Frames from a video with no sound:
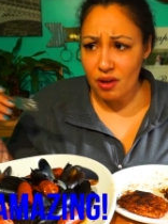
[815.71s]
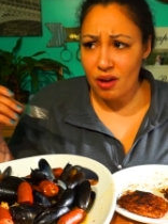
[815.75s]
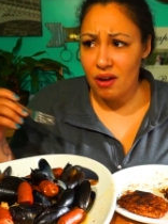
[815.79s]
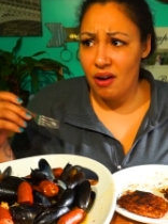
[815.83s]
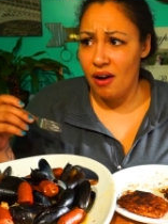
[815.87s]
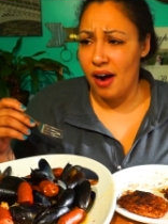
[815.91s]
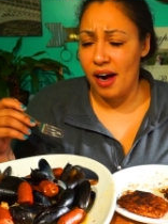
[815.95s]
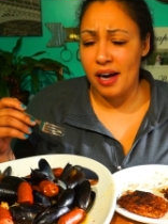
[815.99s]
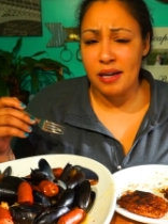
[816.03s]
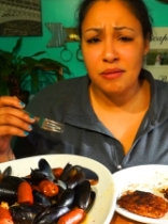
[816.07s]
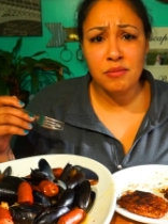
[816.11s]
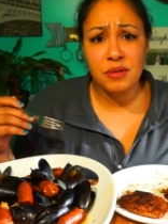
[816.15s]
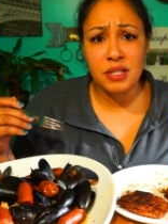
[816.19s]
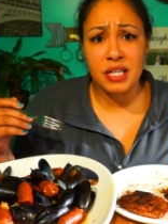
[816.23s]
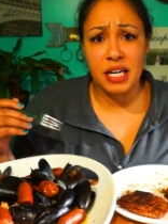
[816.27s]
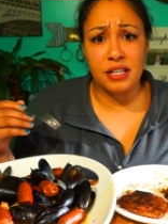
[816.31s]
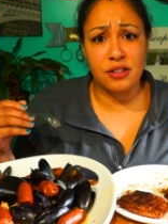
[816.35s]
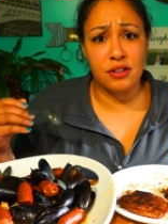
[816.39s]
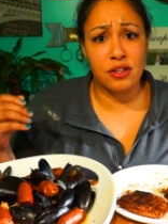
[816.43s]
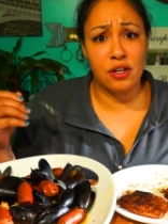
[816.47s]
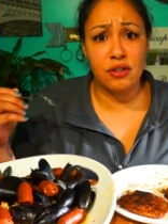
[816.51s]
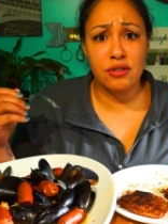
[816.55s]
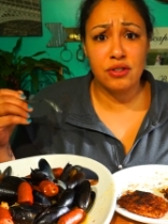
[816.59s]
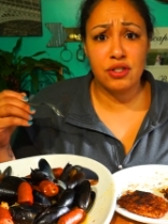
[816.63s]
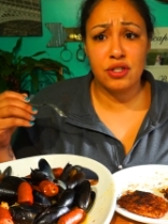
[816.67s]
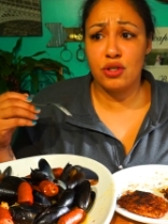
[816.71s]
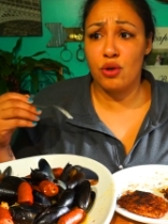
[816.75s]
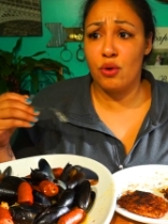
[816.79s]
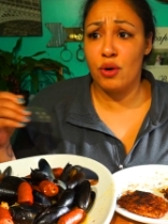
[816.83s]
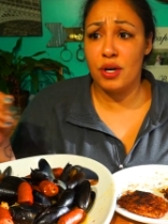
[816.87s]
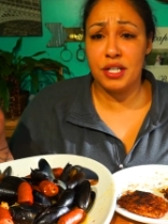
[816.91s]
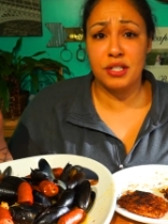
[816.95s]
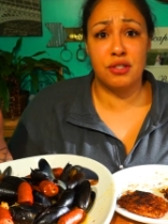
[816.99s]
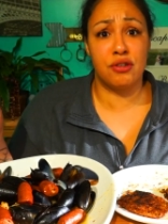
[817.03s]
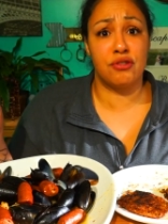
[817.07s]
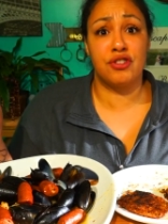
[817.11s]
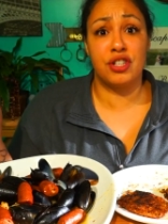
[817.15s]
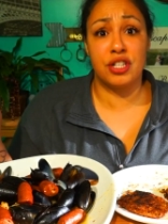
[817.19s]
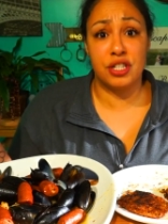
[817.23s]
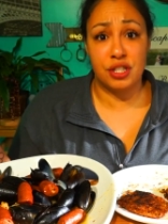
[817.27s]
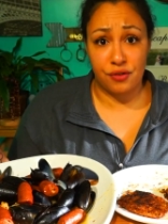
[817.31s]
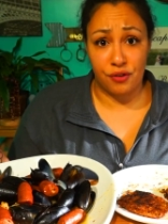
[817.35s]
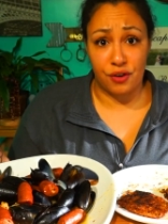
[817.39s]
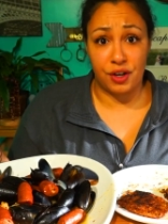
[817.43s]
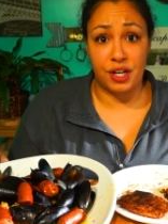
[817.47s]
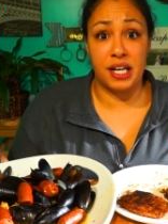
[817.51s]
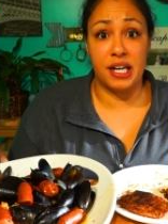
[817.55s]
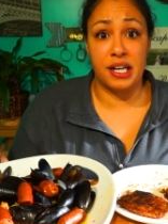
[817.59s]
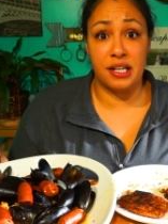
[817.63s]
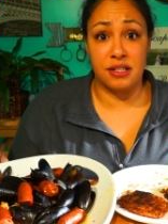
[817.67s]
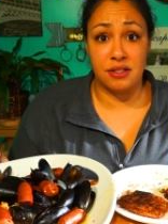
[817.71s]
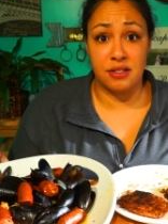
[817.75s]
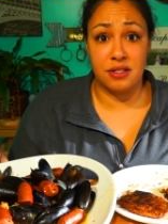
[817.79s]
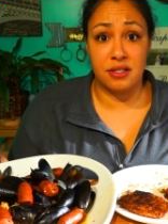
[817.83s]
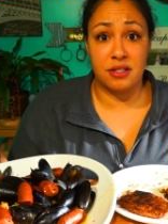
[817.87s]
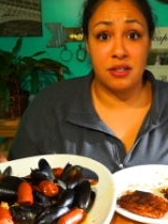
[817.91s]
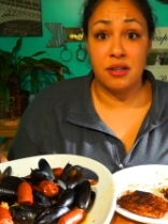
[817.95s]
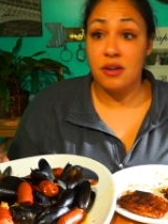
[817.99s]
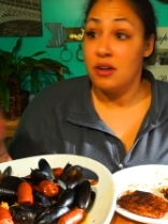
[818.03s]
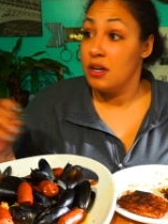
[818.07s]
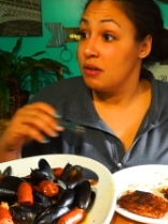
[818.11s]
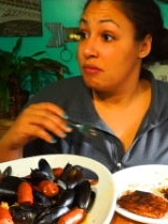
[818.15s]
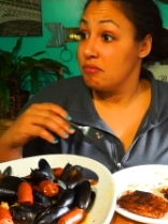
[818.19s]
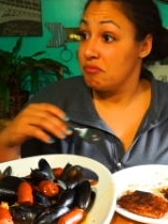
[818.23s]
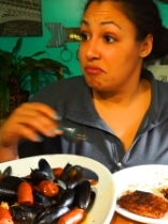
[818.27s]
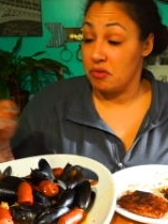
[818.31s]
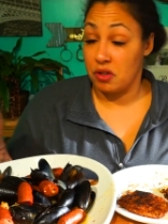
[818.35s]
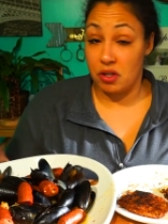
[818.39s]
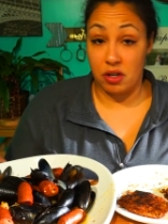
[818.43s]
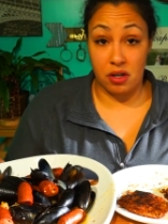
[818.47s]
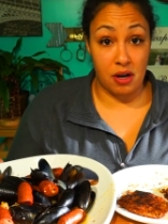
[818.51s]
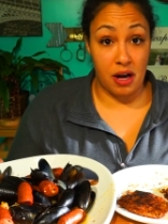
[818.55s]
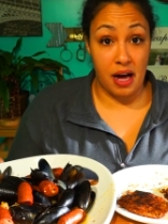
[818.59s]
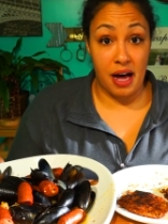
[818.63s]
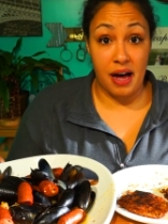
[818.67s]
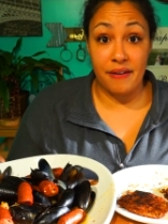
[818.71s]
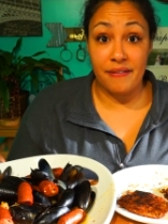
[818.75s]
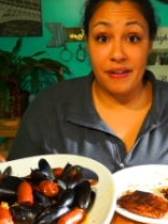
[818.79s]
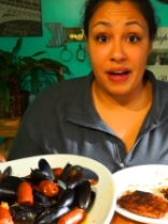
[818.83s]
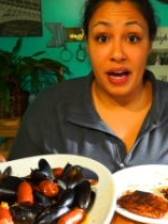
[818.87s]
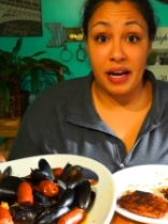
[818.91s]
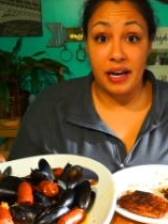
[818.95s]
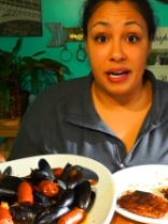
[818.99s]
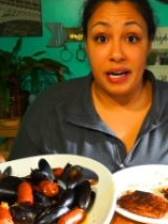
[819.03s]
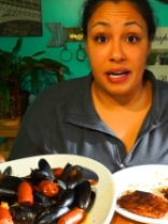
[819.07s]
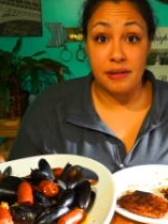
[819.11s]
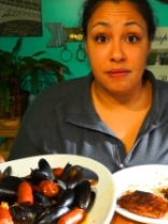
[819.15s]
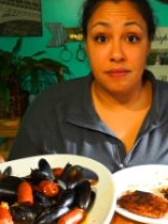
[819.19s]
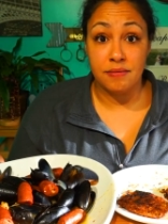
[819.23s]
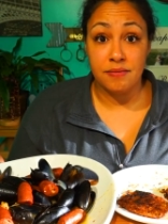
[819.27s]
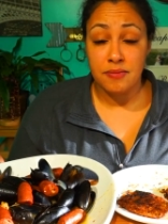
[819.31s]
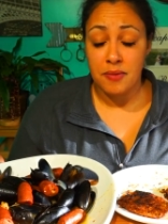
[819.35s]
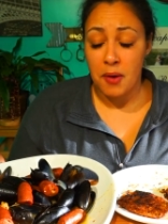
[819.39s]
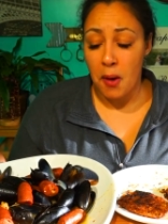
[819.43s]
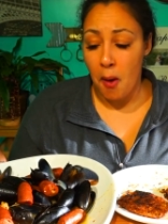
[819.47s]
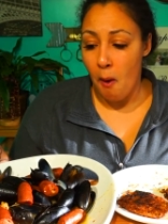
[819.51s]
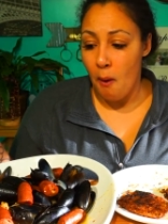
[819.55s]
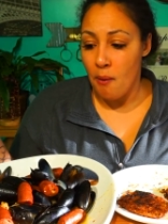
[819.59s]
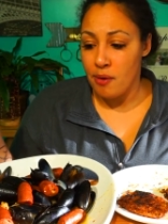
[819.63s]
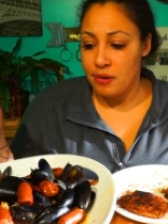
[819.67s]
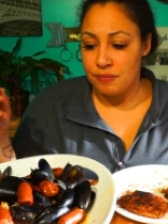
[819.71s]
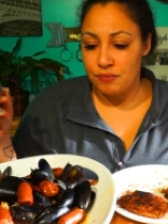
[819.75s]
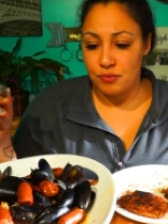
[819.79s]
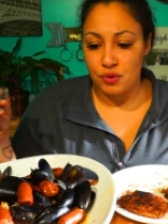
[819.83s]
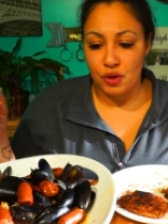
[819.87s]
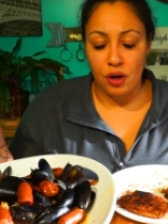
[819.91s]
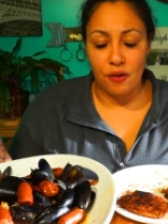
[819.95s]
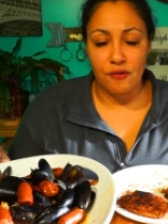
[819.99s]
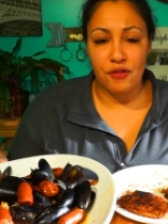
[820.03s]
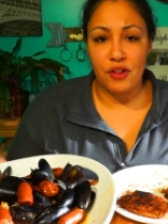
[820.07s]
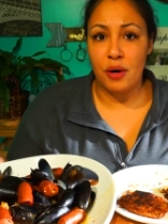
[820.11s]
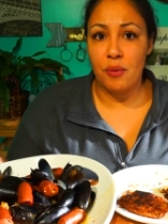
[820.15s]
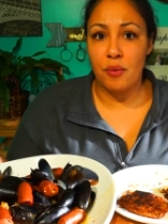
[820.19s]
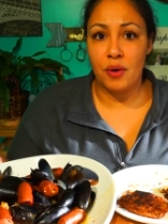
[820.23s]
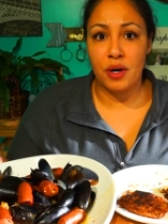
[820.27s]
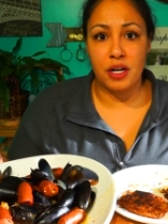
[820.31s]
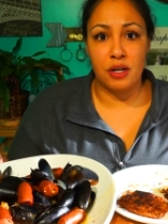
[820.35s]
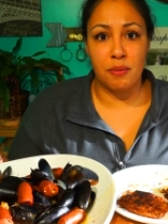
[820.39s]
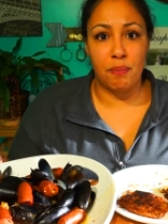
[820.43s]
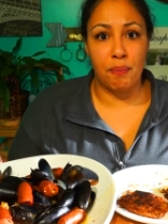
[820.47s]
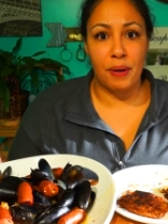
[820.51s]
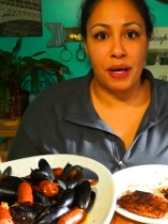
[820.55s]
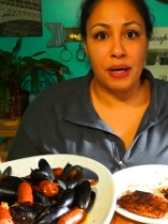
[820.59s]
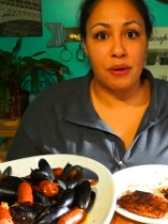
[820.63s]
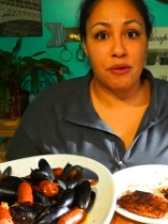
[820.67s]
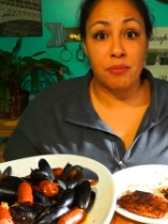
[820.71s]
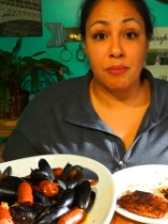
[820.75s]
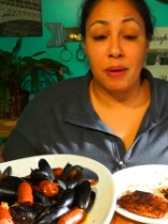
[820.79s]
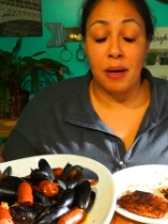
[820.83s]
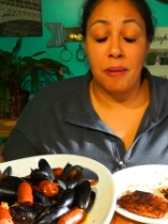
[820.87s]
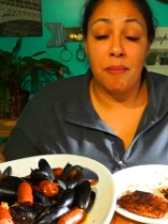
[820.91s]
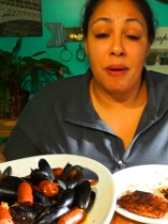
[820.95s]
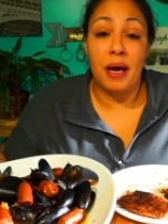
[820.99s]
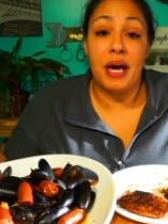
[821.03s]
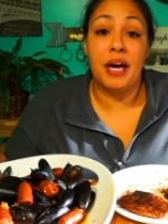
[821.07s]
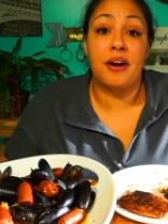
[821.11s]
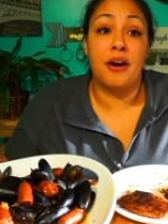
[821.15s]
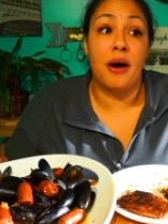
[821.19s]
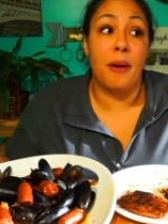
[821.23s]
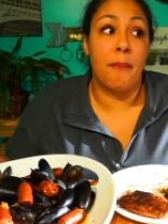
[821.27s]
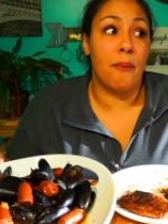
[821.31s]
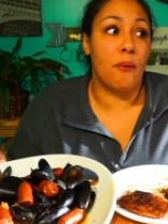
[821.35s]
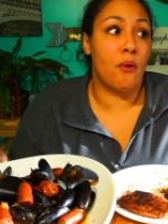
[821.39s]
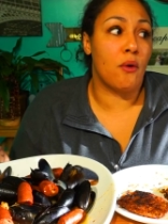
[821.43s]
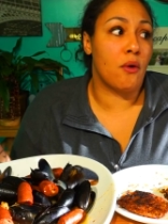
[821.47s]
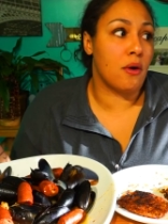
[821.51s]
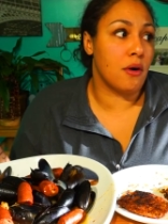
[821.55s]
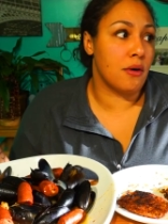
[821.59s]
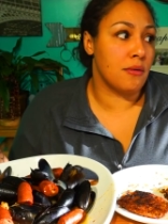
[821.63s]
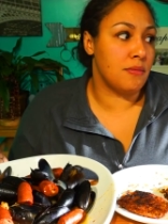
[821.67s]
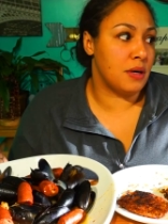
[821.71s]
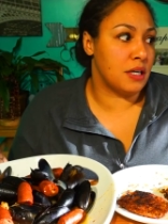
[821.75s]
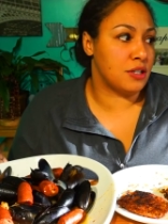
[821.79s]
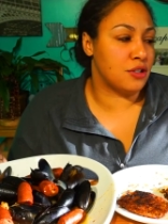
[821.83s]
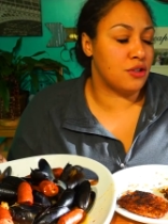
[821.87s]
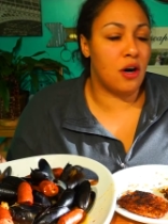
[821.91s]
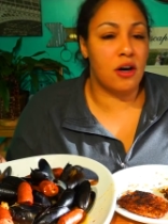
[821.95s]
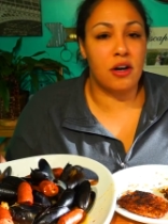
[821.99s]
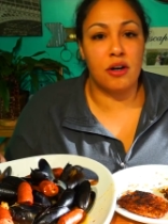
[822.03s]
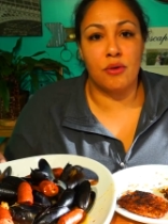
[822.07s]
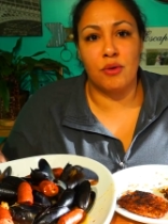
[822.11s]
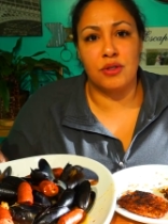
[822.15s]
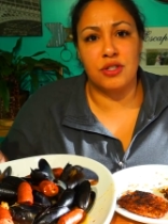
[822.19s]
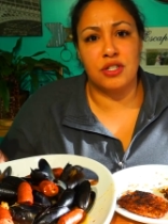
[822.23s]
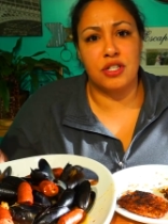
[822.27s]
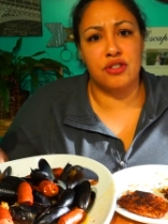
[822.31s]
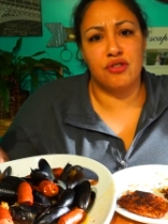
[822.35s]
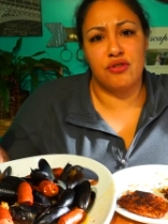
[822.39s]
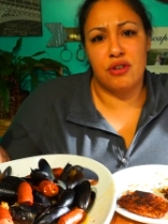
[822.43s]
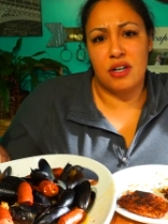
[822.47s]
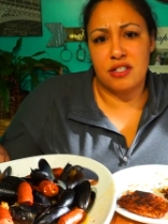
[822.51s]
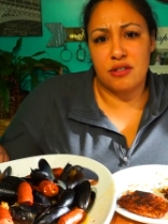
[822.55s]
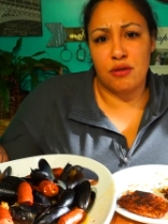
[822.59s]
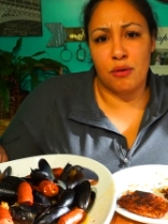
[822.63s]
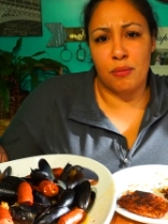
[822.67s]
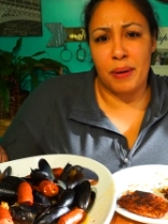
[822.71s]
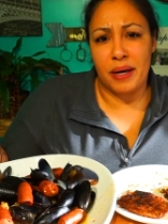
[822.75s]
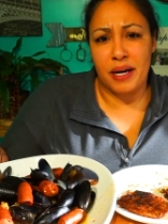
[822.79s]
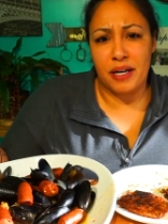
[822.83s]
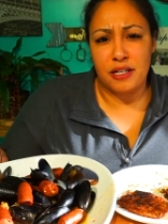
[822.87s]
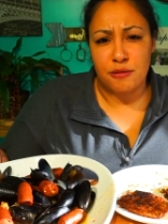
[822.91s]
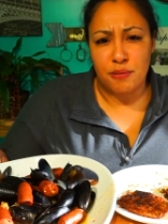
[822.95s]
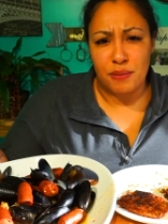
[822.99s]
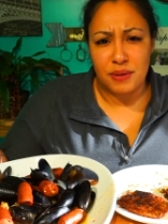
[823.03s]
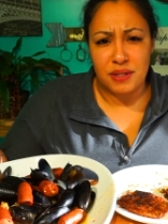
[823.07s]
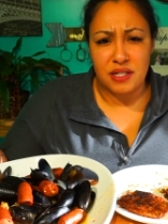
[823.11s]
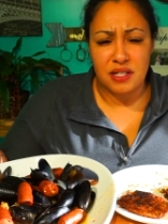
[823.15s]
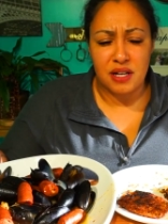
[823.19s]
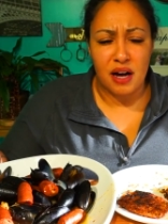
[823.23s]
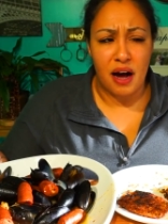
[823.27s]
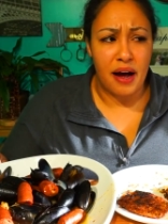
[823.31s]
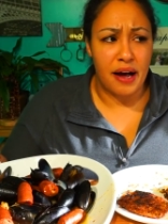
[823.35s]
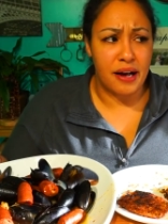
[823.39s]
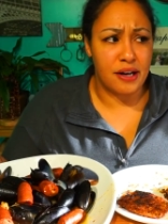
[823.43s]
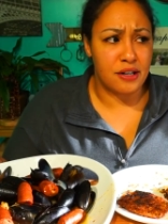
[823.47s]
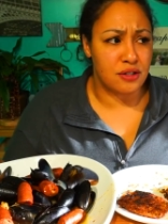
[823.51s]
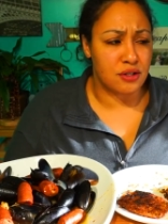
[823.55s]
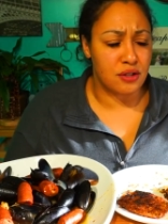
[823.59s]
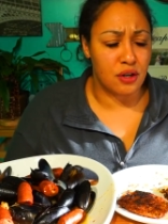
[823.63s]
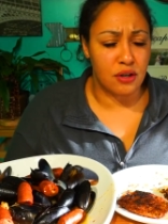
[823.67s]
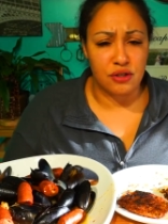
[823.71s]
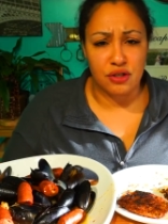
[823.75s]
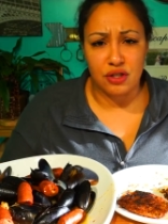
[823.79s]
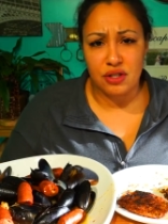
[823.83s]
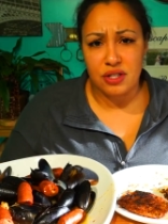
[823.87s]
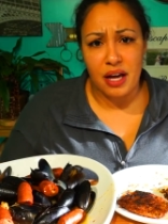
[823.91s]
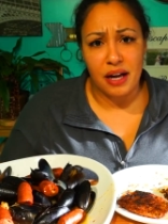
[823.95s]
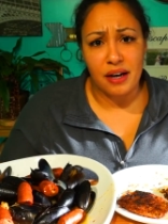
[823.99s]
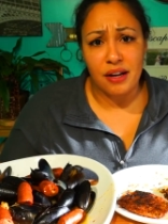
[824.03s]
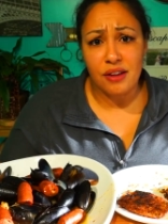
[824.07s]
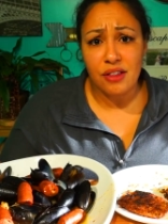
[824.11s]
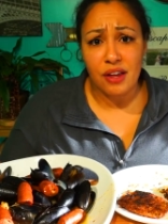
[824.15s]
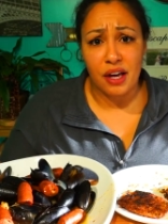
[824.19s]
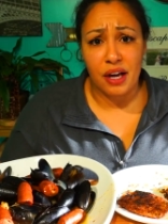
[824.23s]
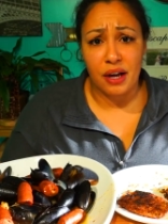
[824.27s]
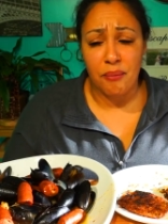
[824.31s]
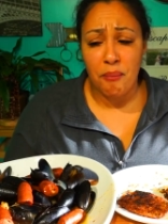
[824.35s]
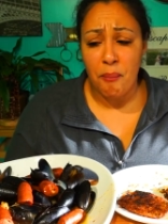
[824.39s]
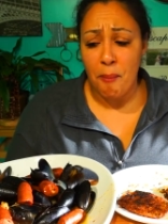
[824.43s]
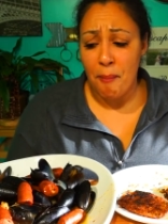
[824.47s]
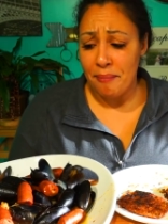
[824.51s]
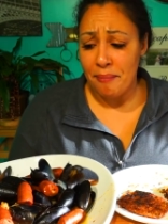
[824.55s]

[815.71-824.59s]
I'm like, those toys are just for kids. Go have at it. You know, if they want to play with my makeup, or my daughter wants to dress with my husband's ties, or just anything.